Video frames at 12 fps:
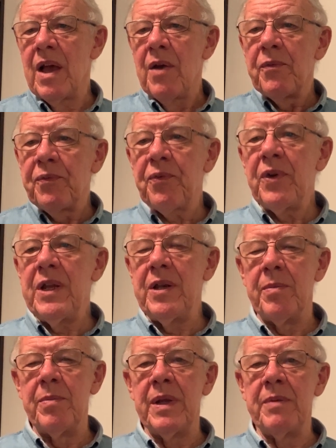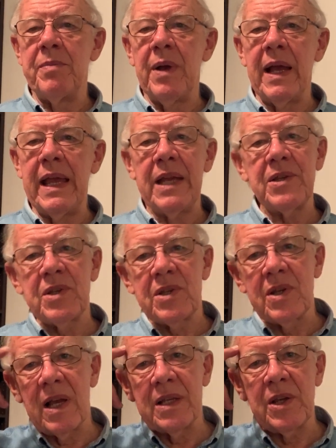freedom and by
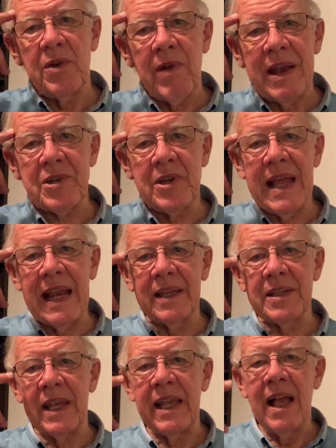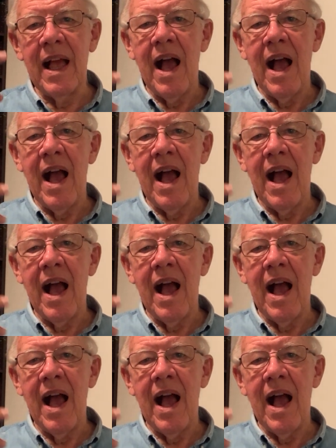exercising rationality.